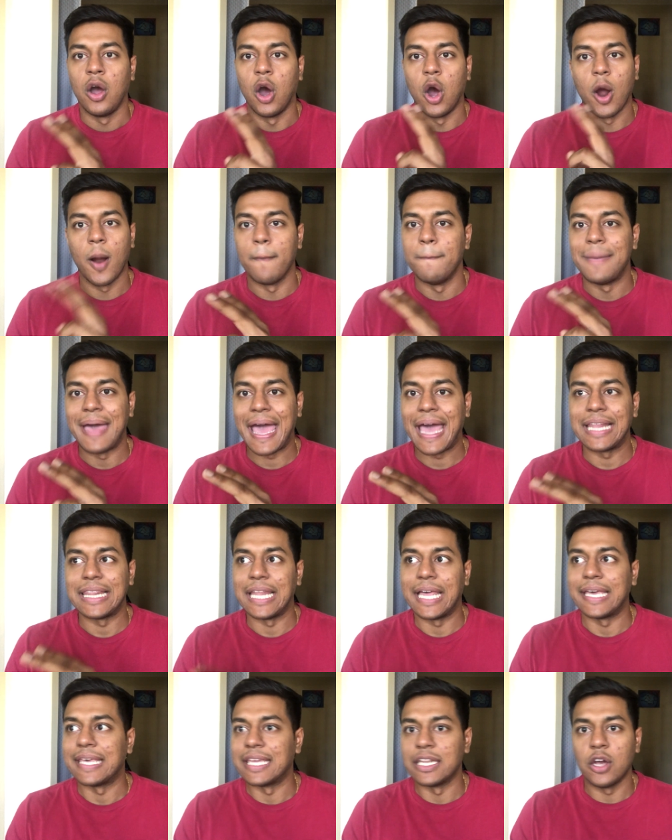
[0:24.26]
are bad,
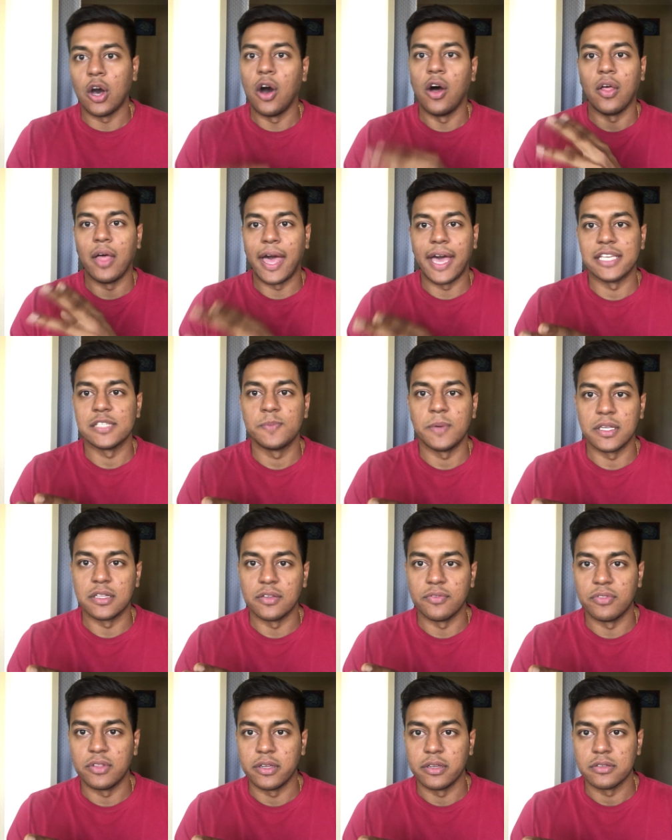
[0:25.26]
like in all
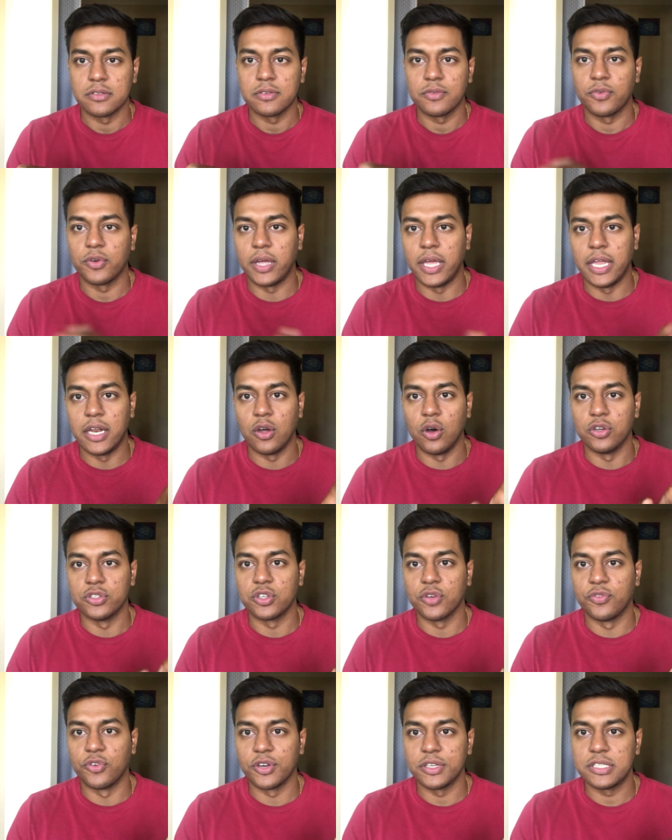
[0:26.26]
aspect of things. For, and
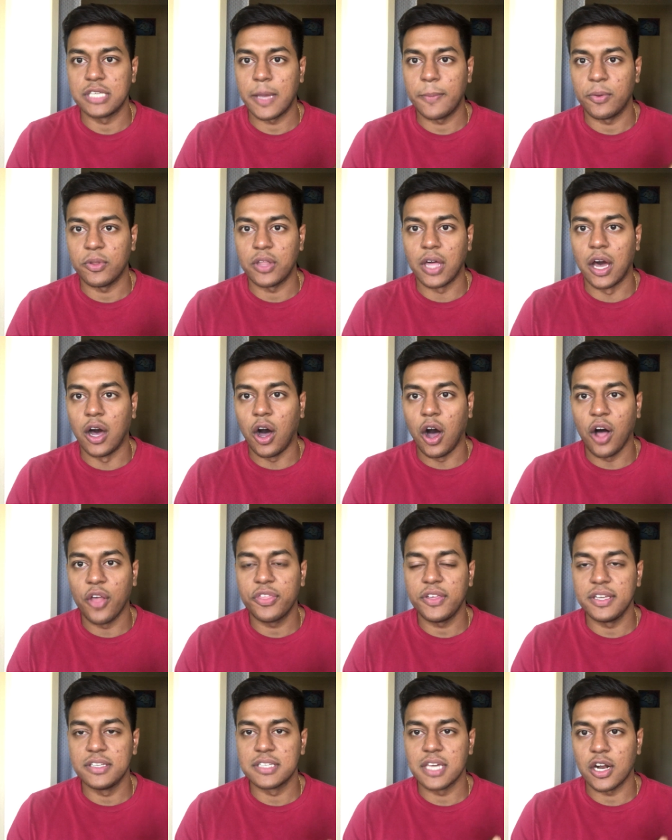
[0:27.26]
also, for example, not all
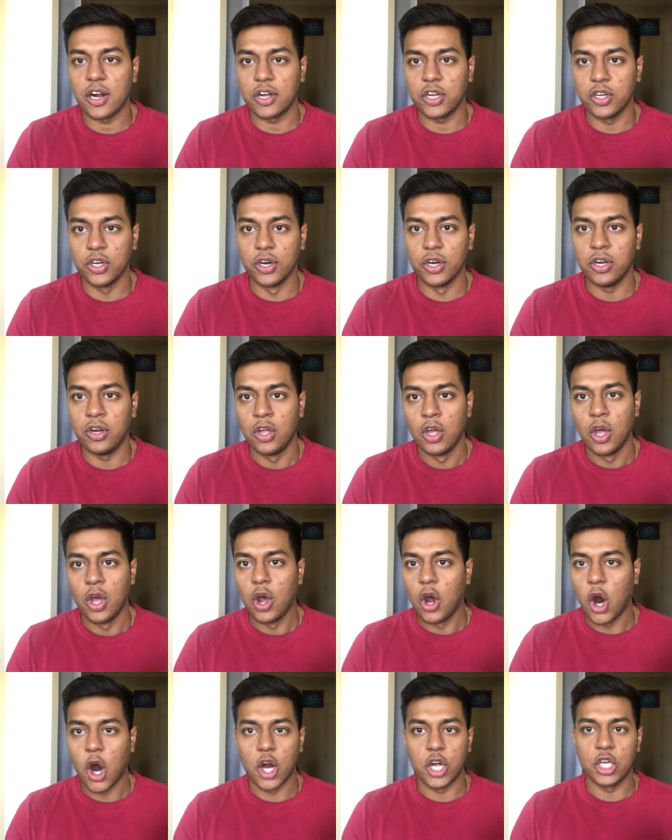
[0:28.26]
things that are good
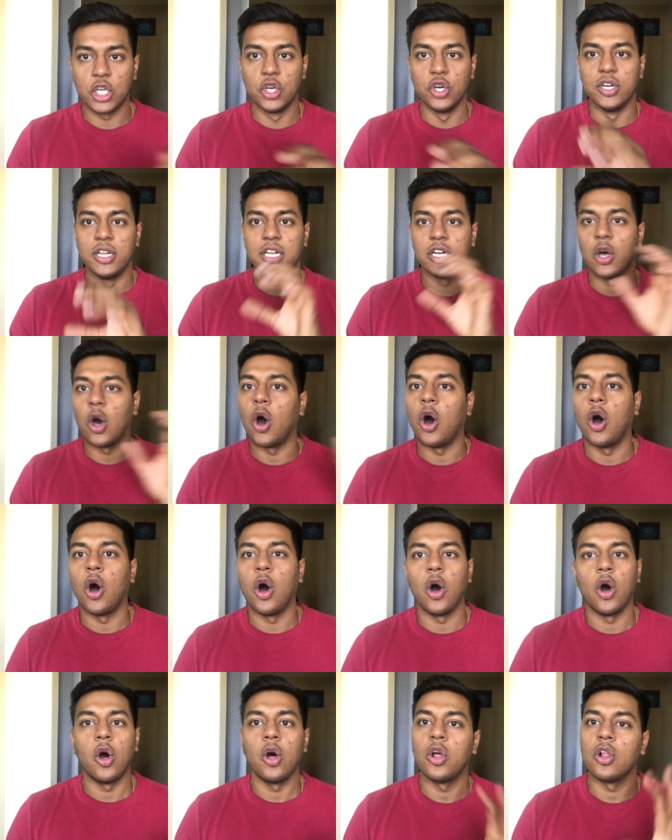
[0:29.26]
are good in
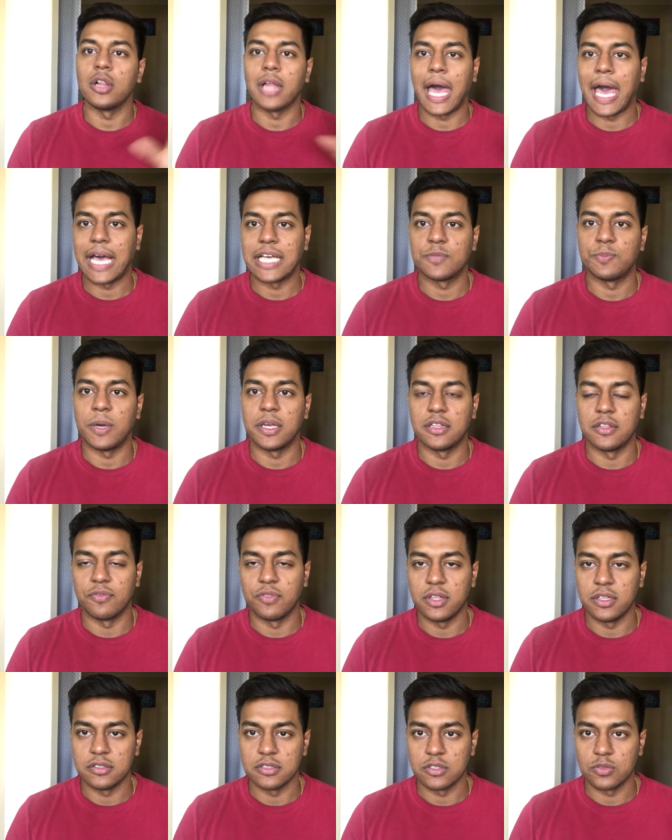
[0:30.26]
all aspect of
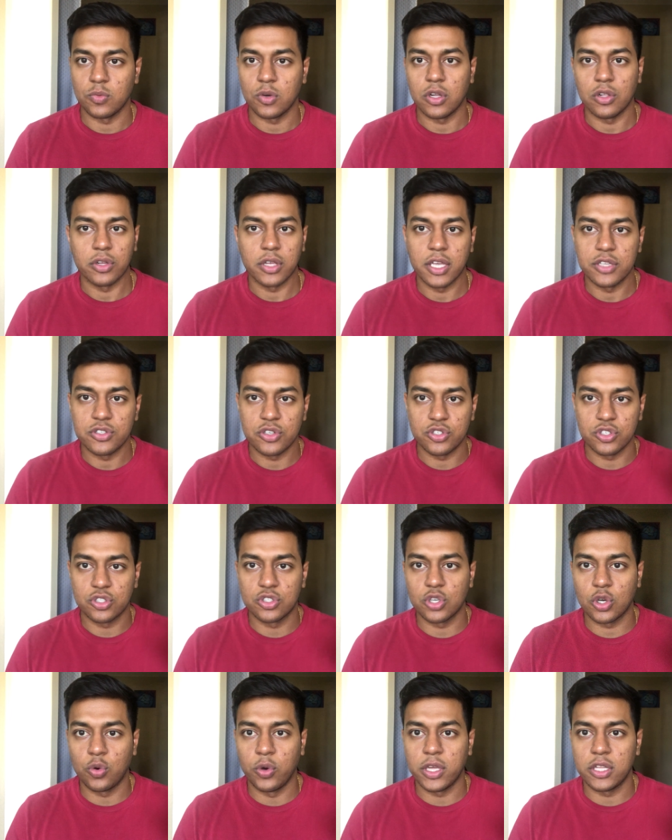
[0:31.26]
things as well. Okay, so
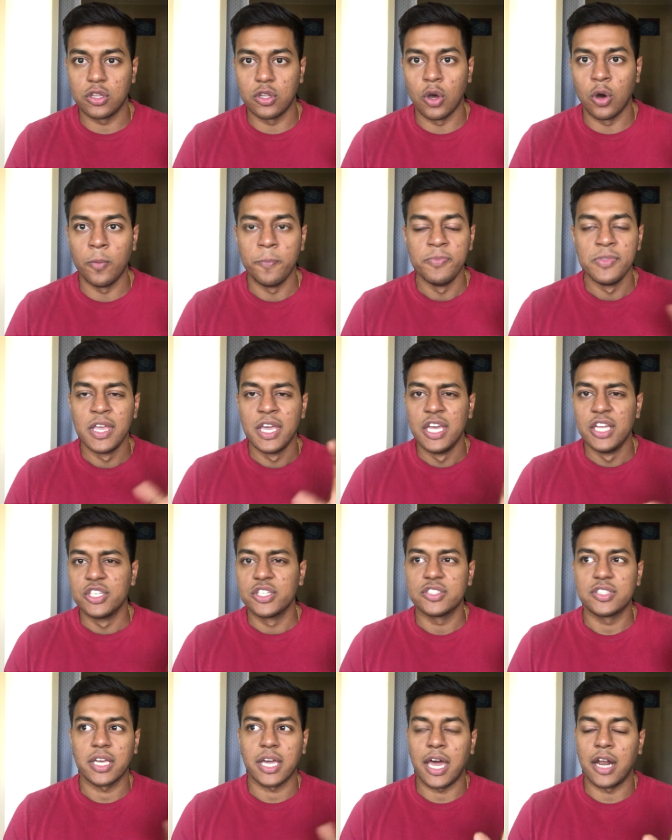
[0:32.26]
just a quick note,
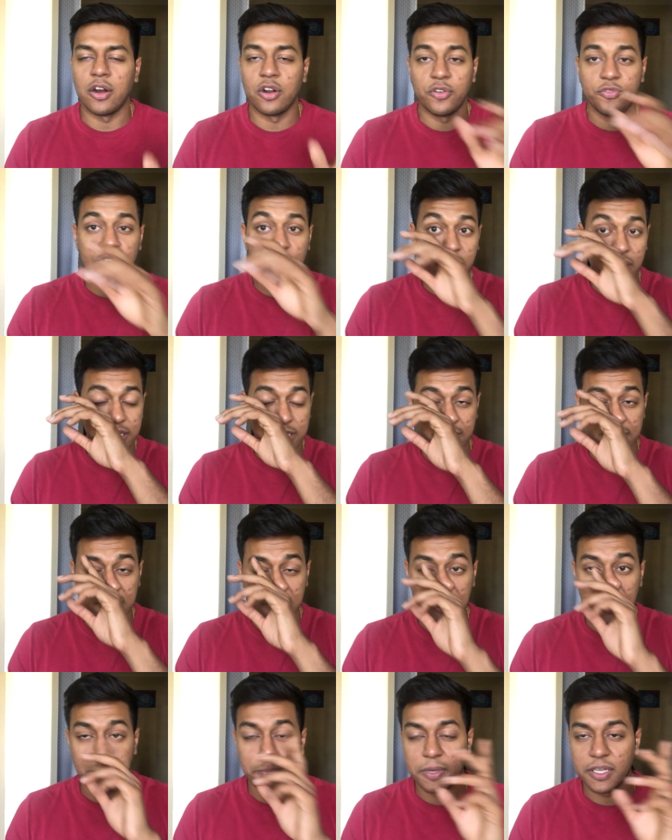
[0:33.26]
just like I don't know if you guys have
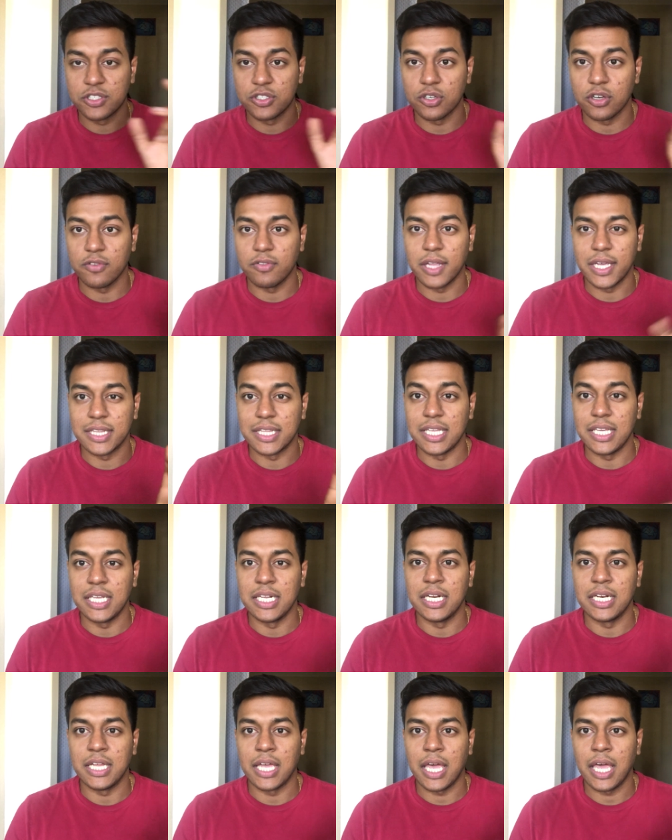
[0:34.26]
seen the picture of like the
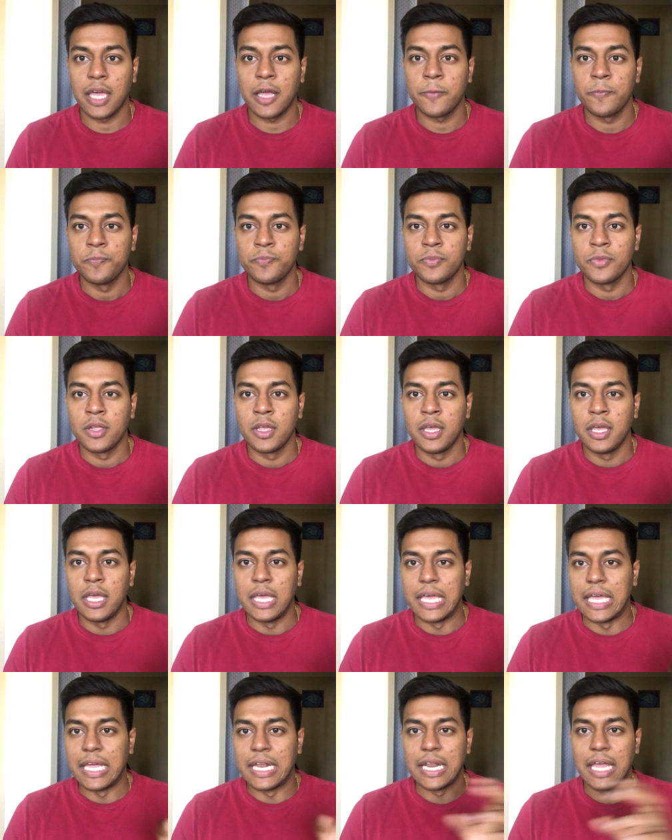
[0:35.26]
yin and yang.
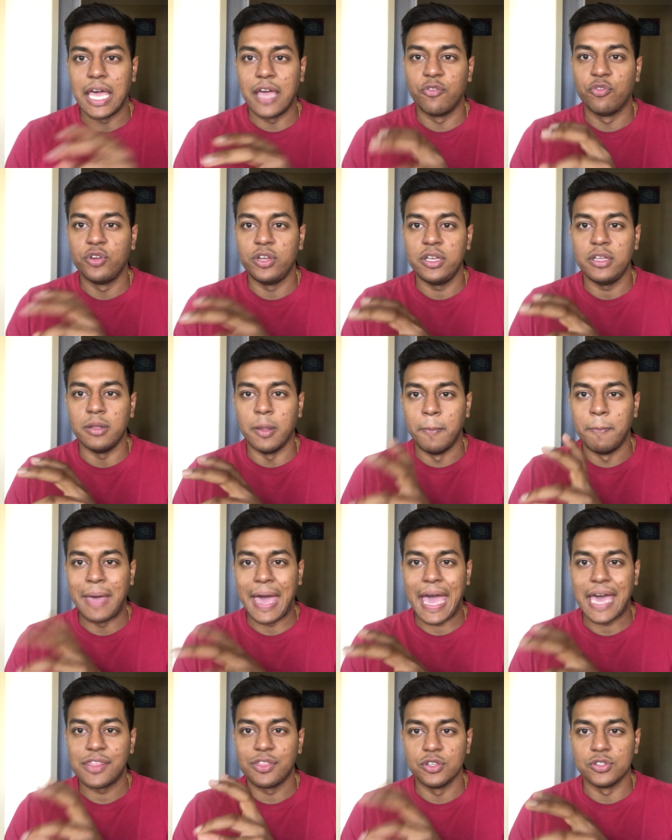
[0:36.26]
In every
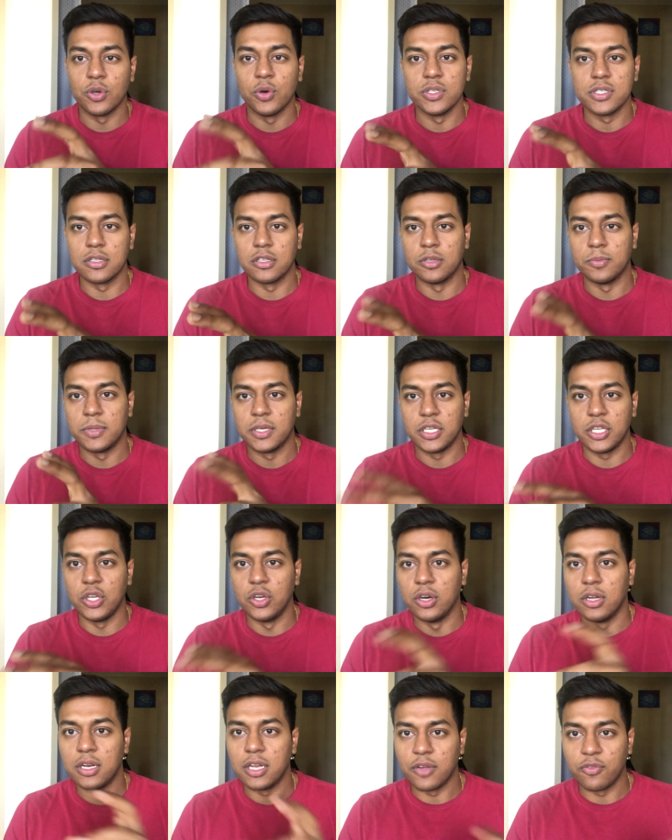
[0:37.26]
bad, there's always a little bit of
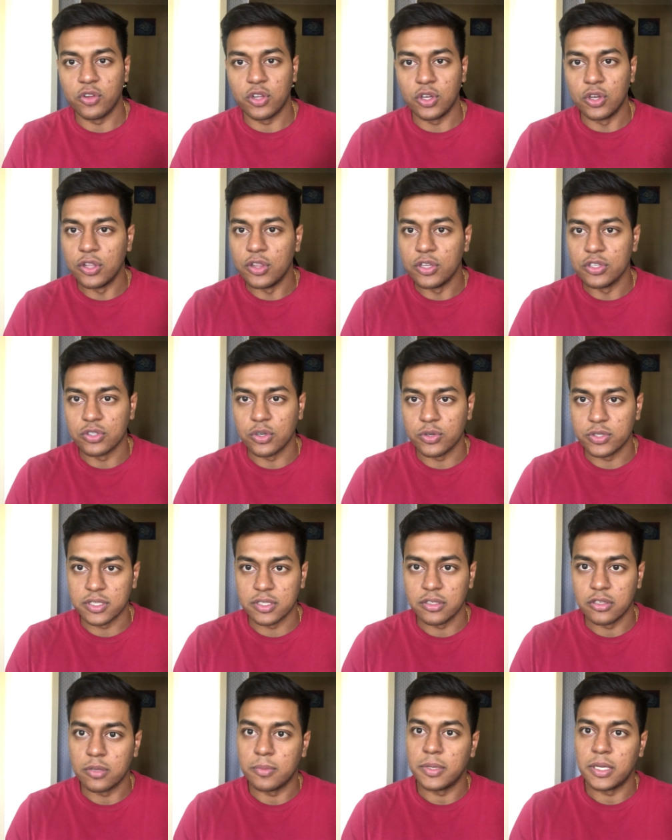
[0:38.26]
good, and every good, there's always a
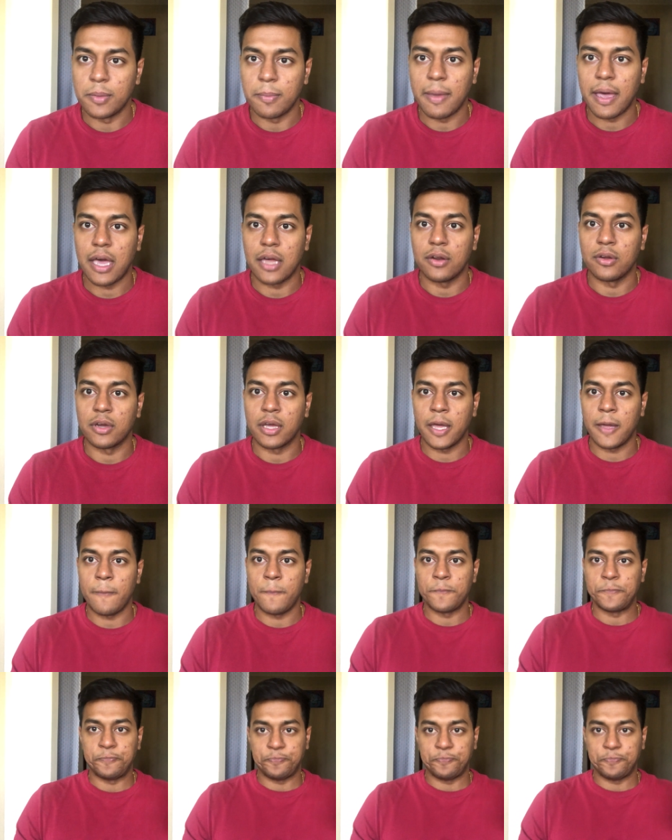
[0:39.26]
little bit of bad. Okay,